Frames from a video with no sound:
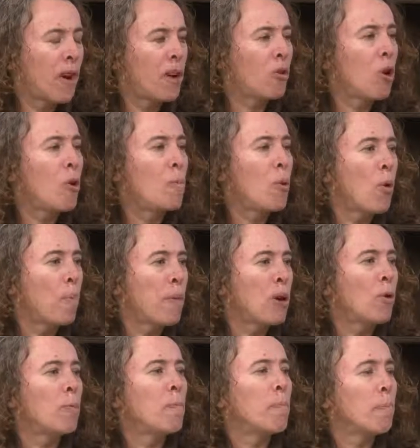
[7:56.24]
fellow board
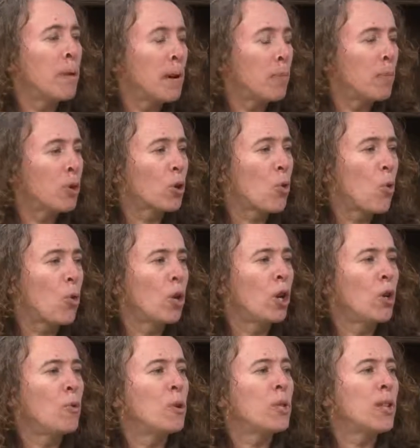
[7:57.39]
member, Court
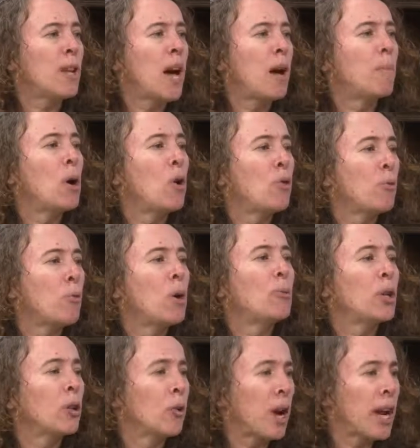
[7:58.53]
Lewis, and I both wrote
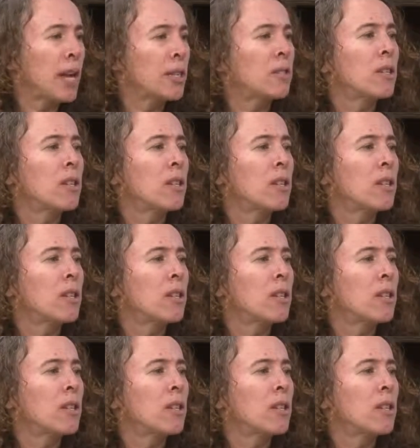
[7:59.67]
the grant